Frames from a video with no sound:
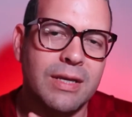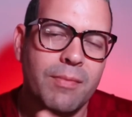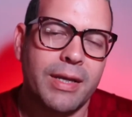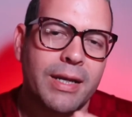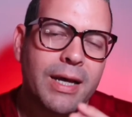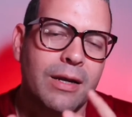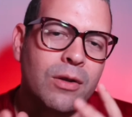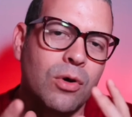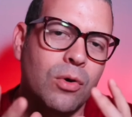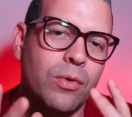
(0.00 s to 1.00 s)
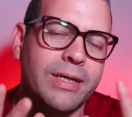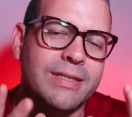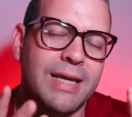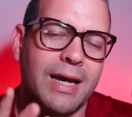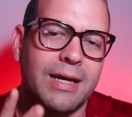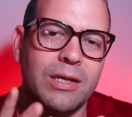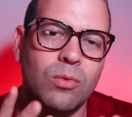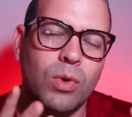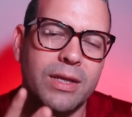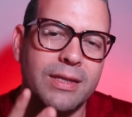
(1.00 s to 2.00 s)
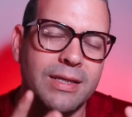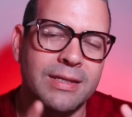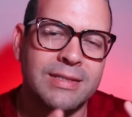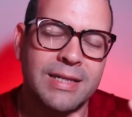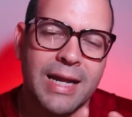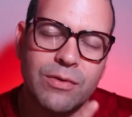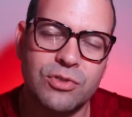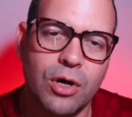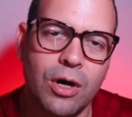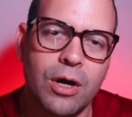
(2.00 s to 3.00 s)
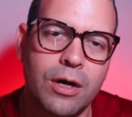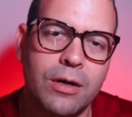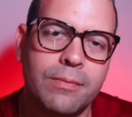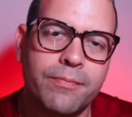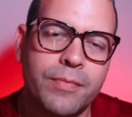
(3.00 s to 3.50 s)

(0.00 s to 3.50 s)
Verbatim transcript: They may not know exactly what the ins and outs are.